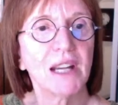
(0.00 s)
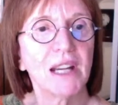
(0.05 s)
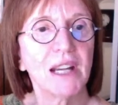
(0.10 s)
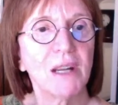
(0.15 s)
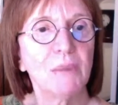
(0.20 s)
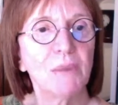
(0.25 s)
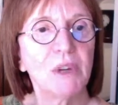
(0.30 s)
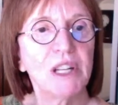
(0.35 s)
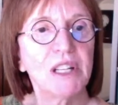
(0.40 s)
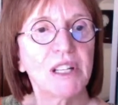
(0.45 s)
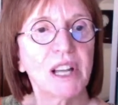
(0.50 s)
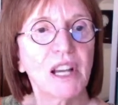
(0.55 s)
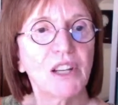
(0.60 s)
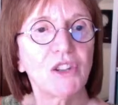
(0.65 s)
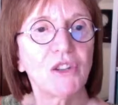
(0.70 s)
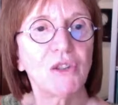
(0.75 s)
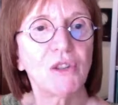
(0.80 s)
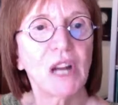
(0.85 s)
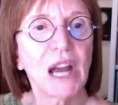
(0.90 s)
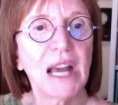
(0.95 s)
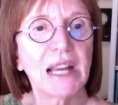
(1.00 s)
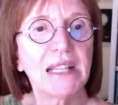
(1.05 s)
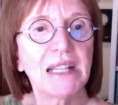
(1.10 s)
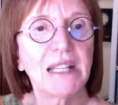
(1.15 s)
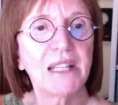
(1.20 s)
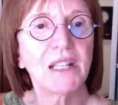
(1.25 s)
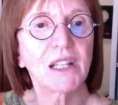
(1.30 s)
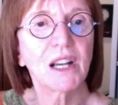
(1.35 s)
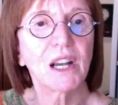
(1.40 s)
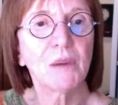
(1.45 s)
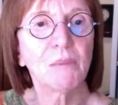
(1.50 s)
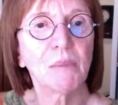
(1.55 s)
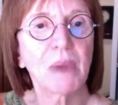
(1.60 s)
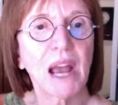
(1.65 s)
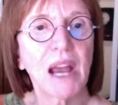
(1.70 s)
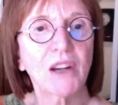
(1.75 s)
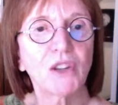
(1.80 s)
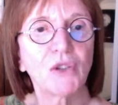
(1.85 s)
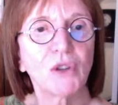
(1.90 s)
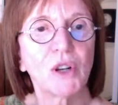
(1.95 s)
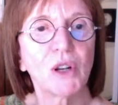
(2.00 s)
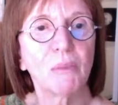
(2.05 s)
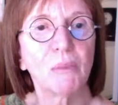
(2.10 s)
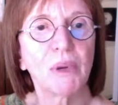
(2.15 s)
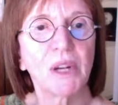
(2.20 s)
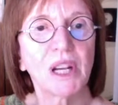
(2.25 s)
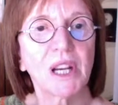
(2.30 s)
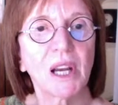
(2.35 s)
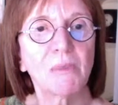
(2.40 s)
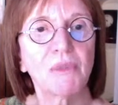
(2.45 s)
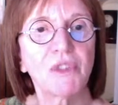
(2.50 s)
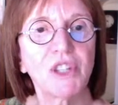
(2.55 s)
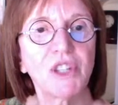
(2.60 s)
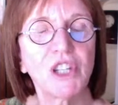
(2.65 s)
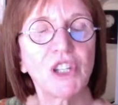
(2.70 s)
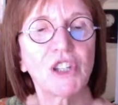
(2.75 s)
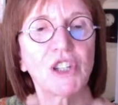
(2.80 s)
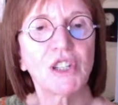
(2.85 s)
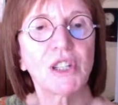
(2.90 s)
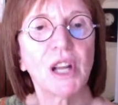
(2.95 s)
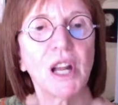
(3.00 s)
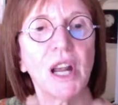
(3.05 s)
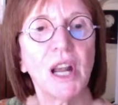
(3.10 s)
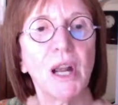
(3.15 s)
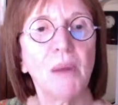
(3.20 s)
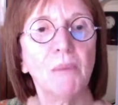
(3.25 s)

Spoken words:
It means I do not need to come back to it and pick up stitches,